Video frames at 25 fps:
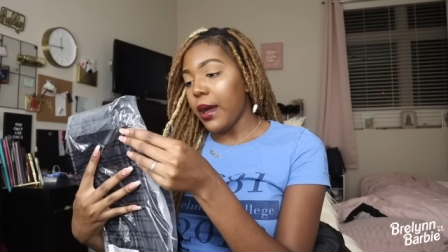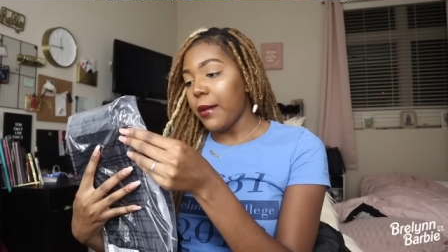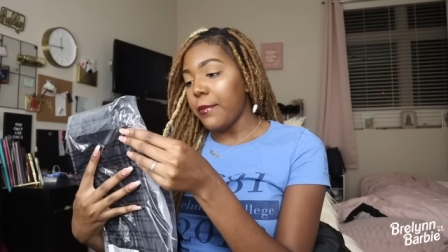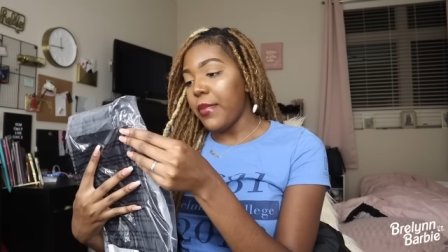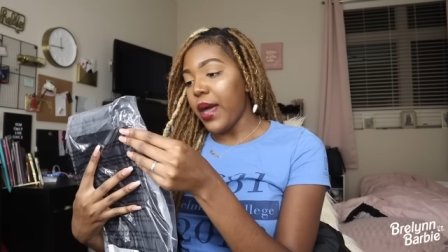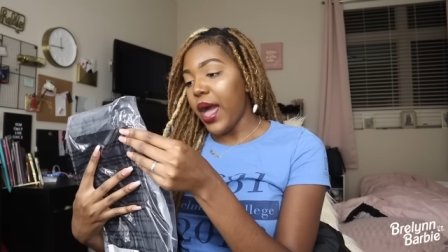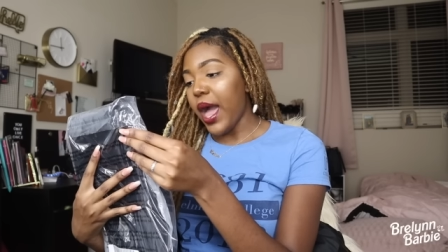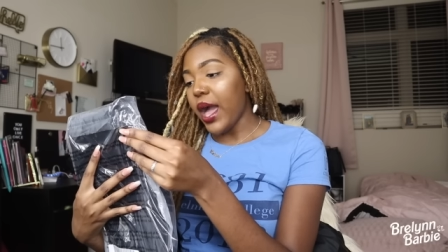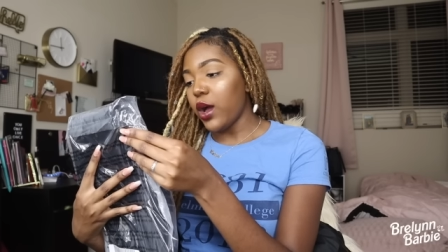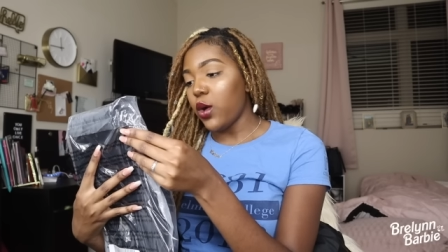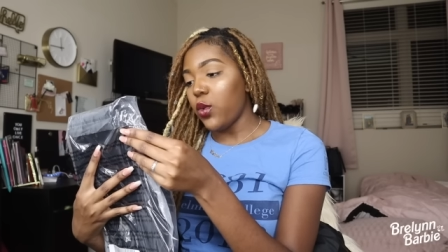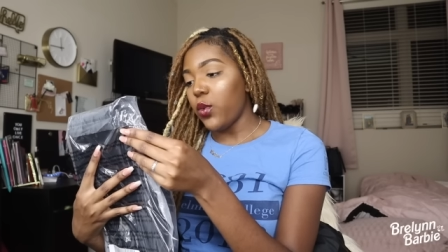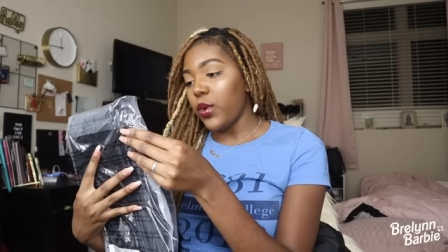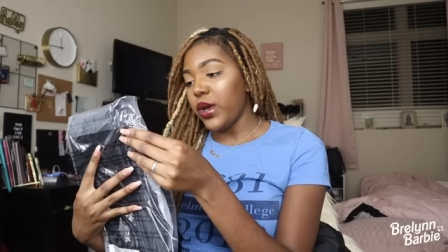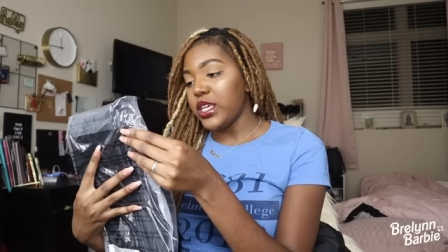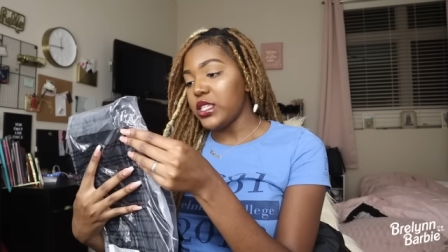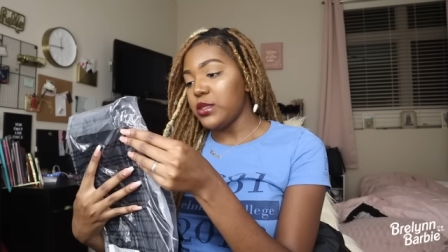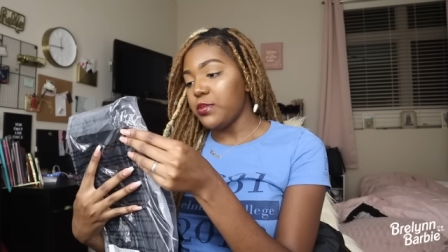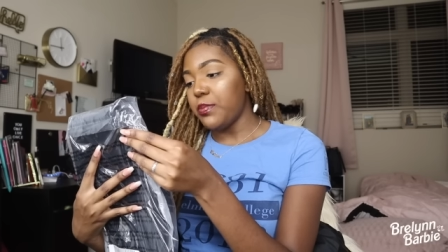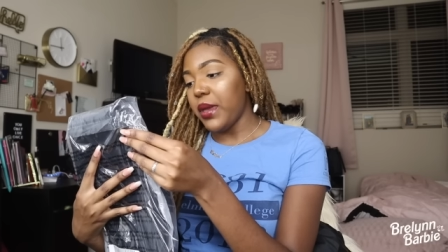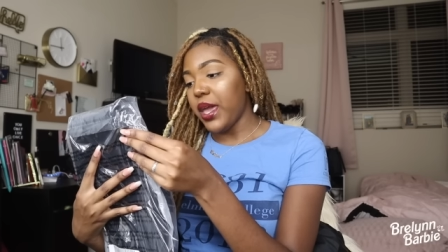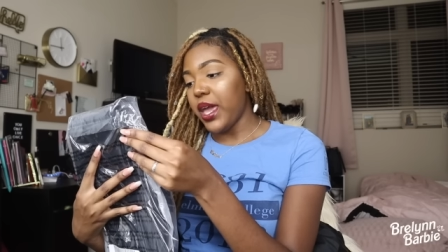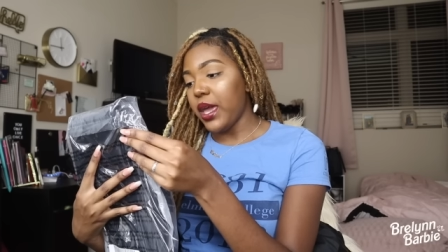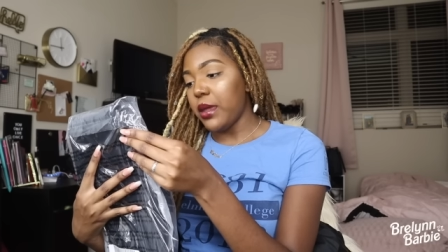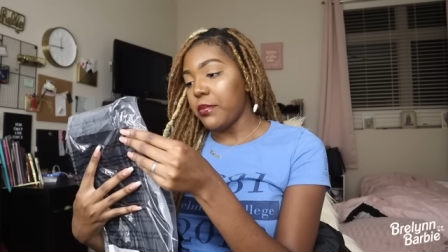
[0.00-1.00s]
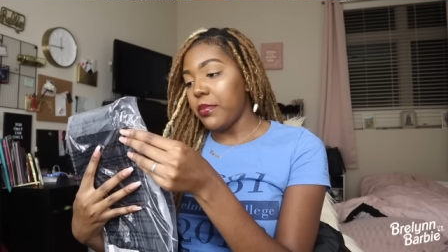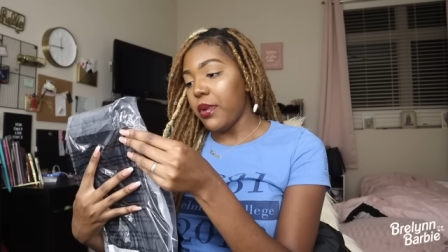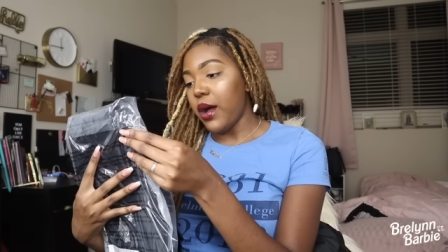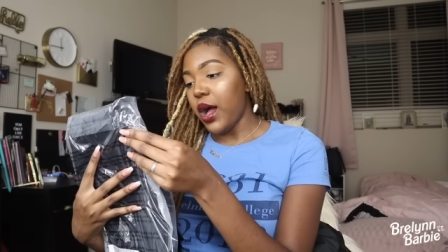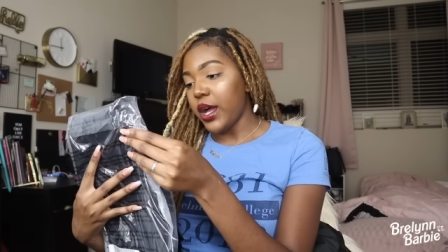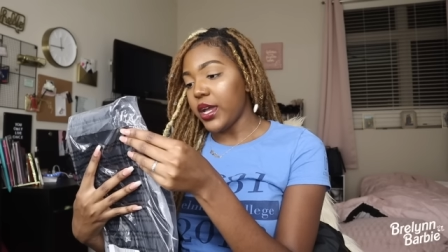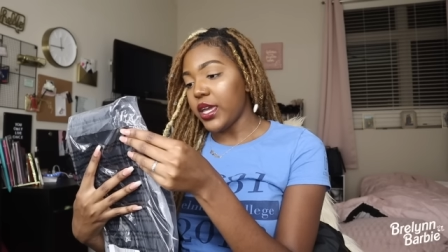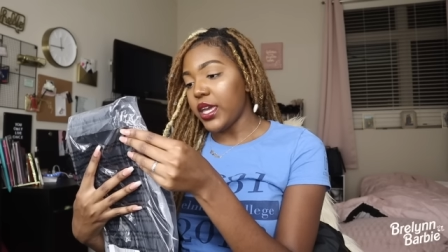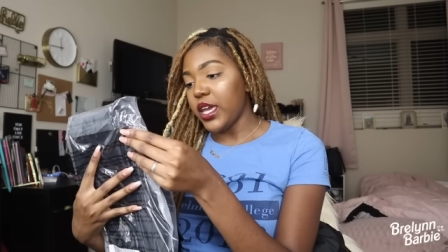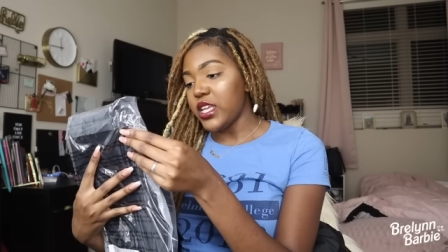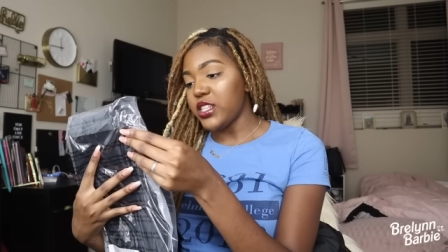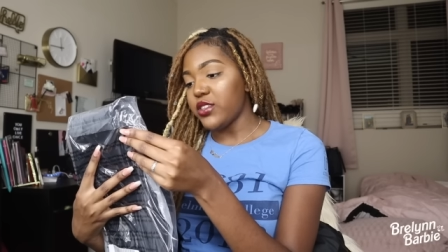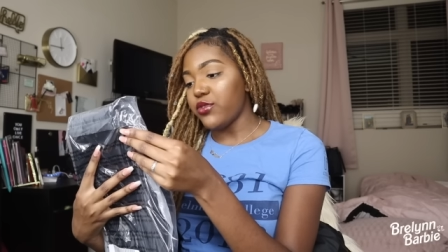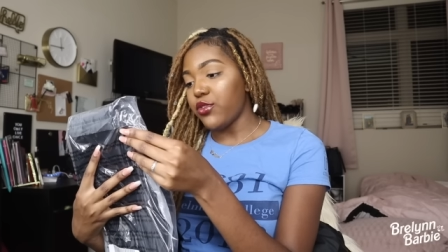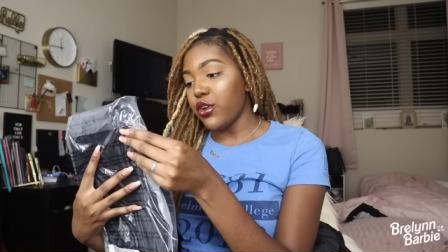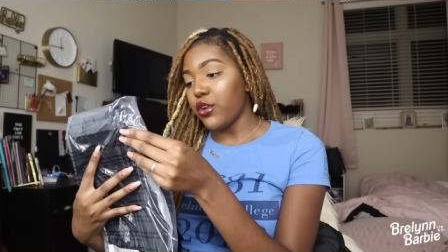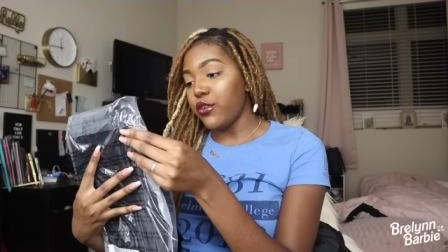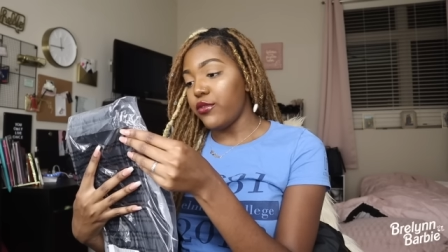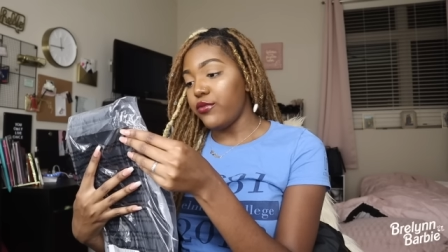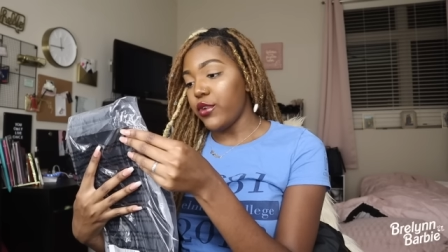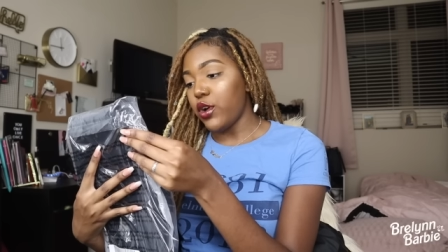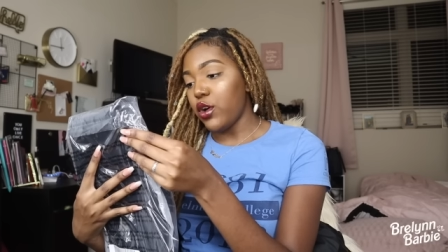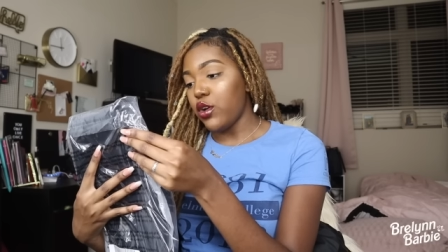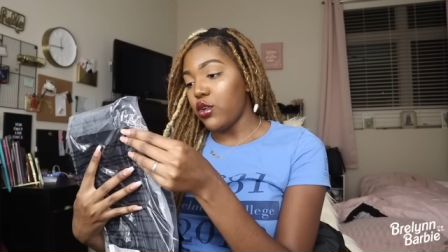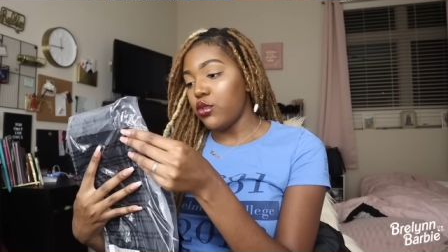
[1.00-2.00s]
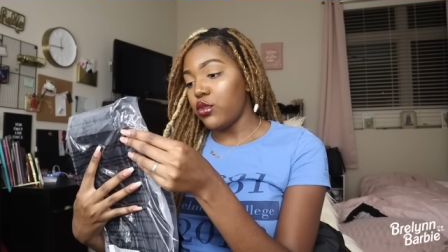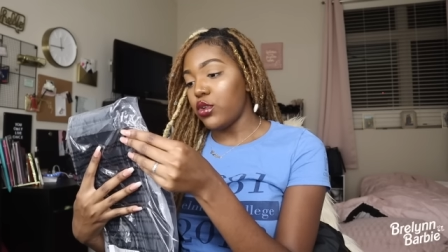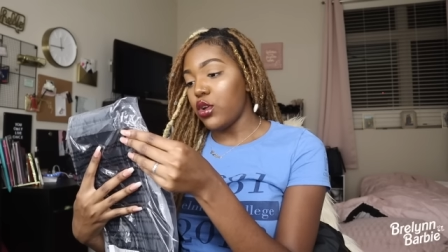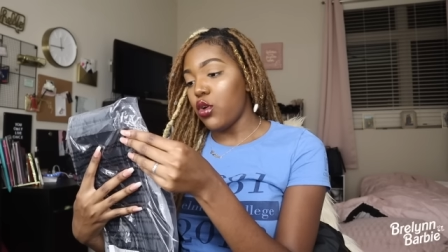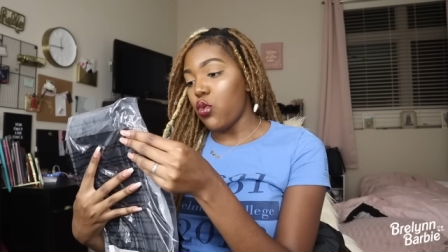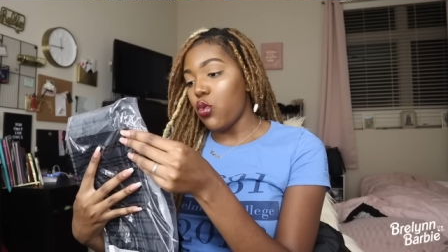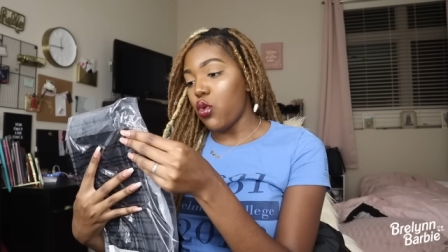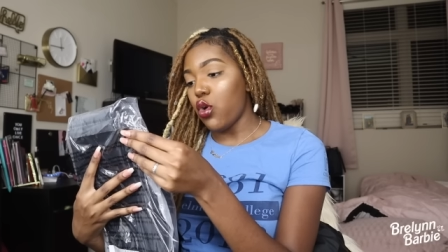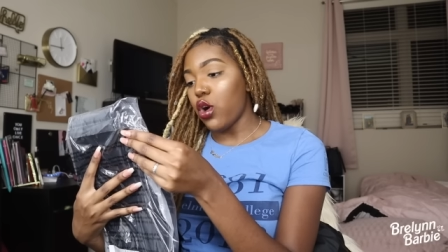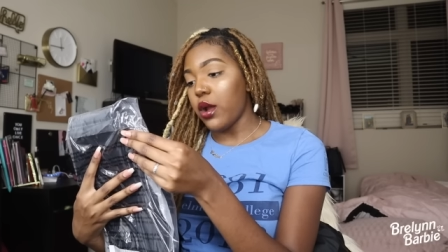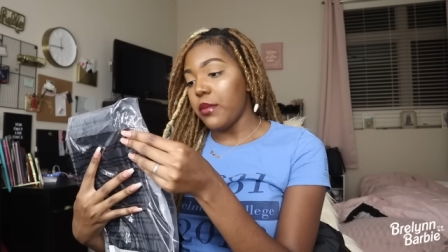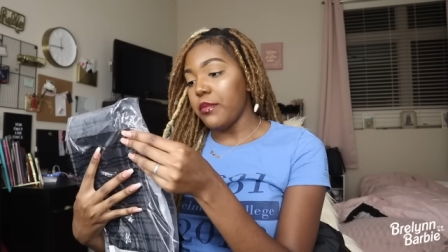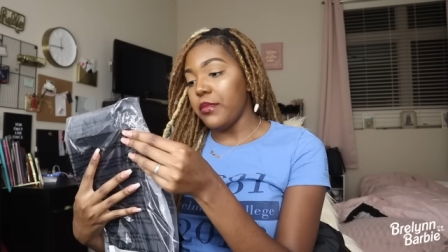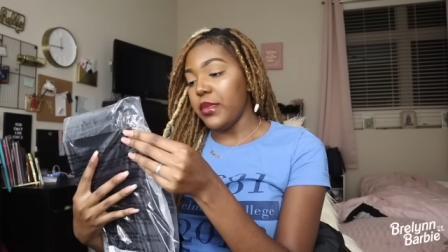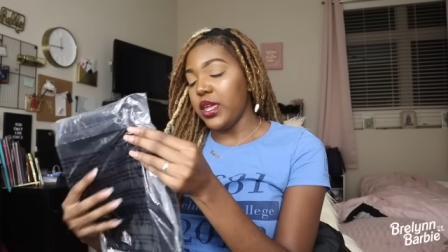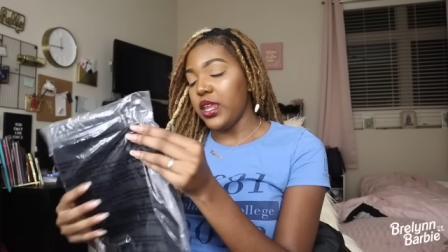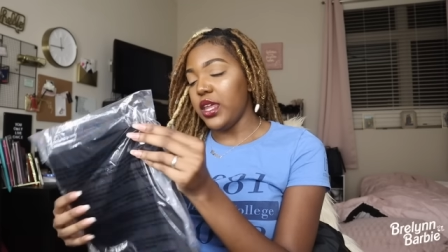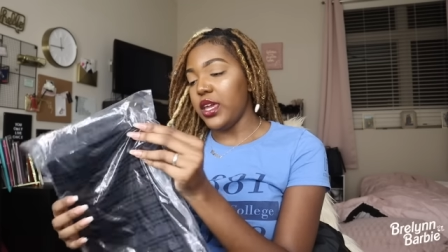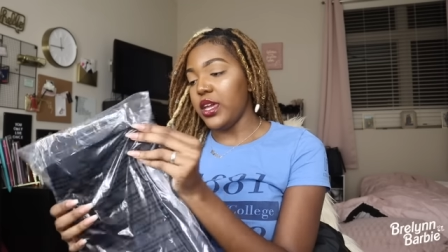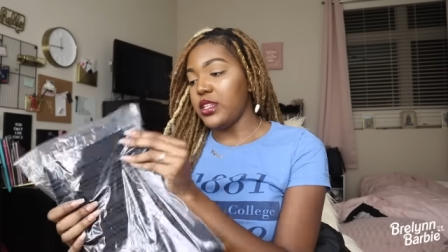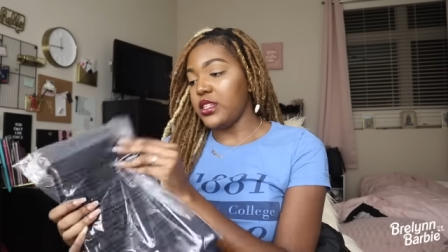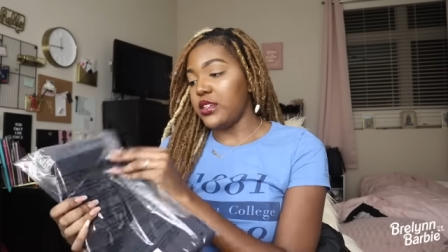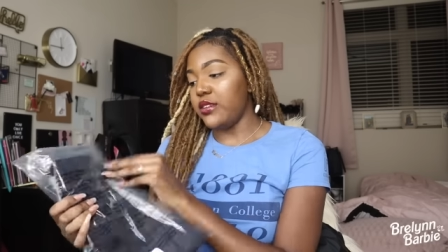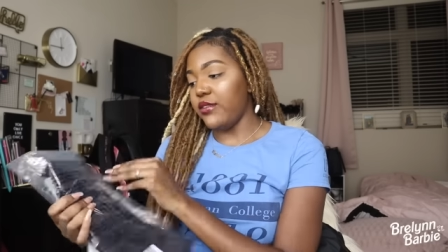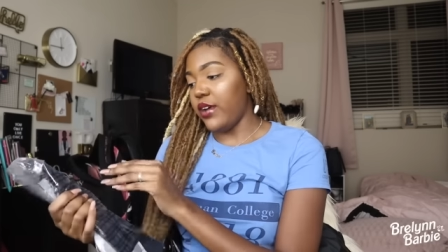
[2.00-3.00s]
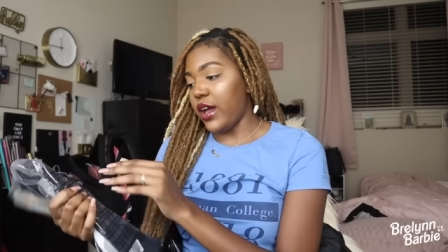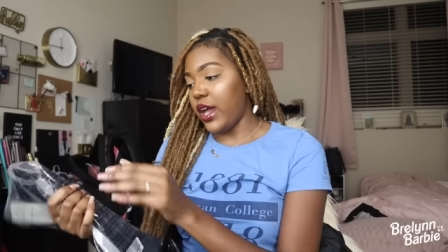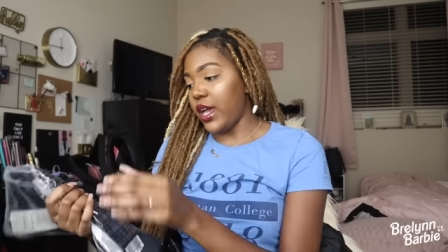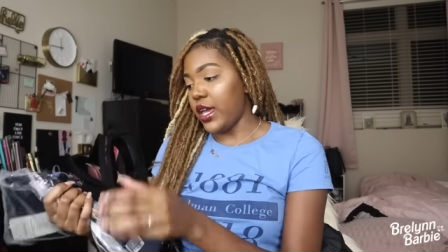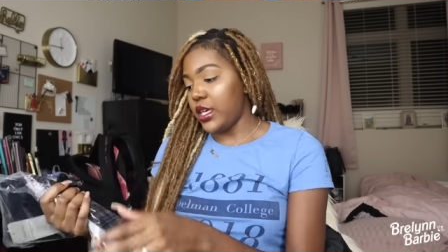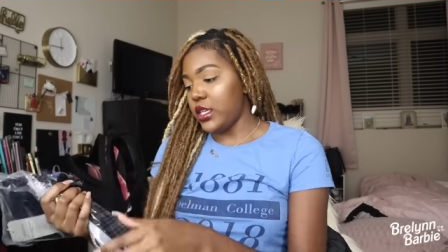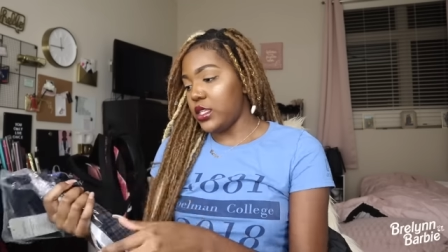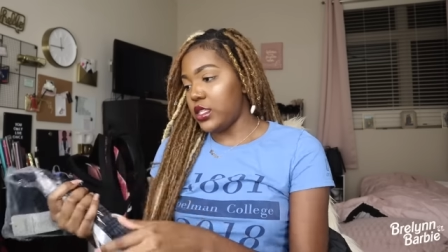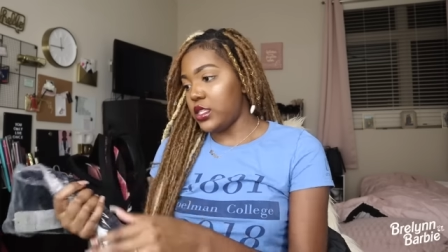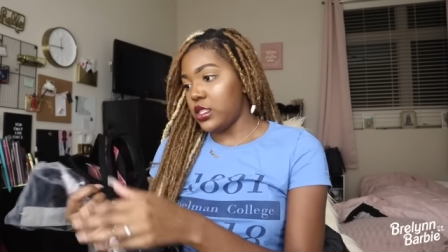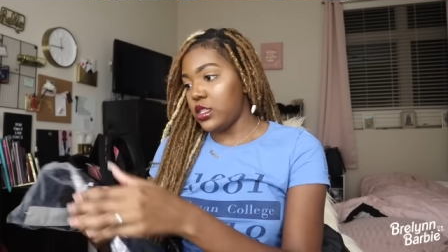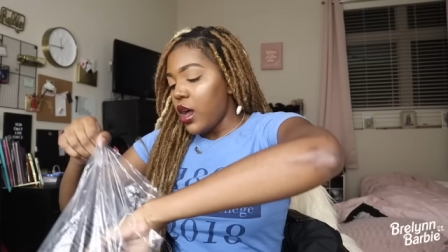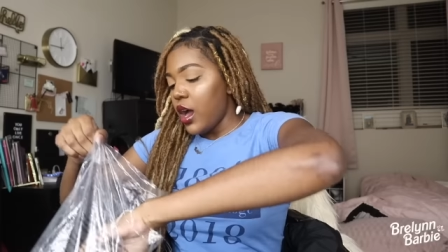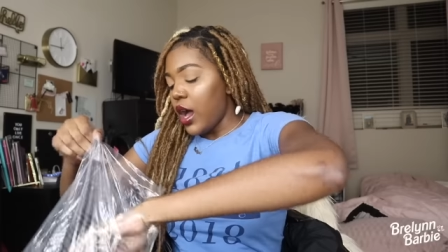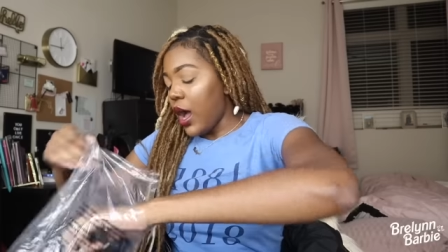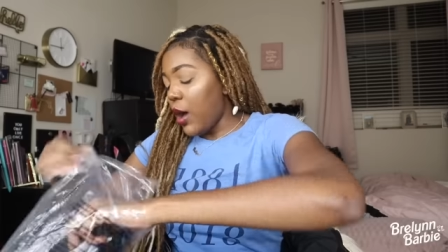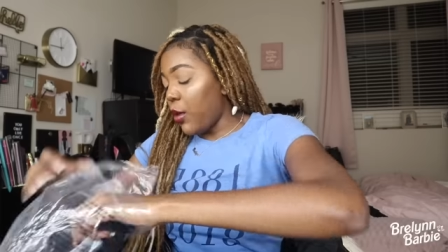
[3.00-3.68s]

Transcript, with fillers: a back waistband pockets for a phone or a media device.